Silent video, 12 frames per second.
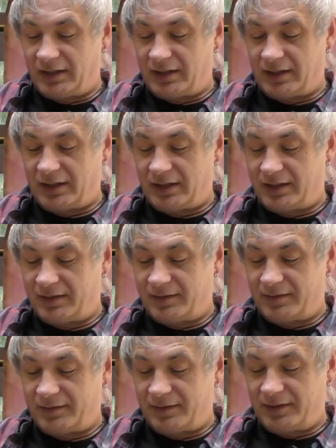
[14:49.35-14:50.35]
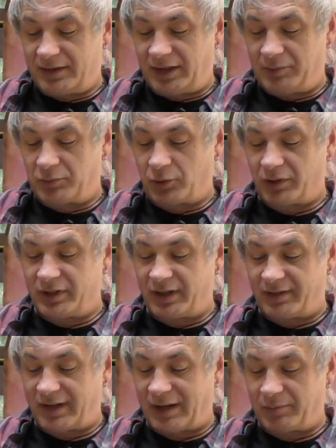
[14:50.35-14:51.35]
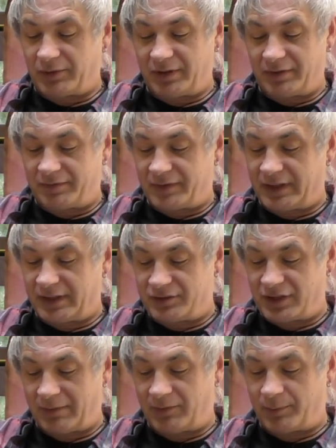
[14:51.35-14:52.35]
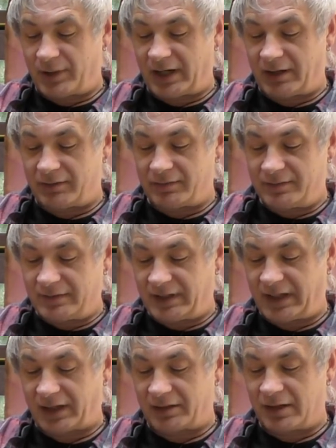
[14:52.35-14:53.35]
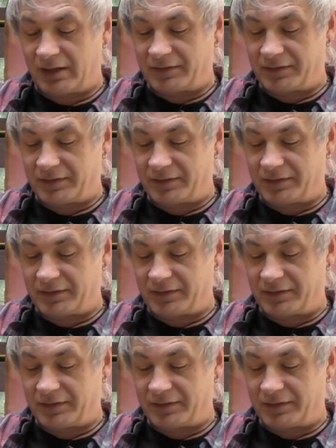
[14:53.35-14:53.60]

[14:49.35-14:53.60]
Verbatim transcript: Uh, important example of uh, James Brown kicking off the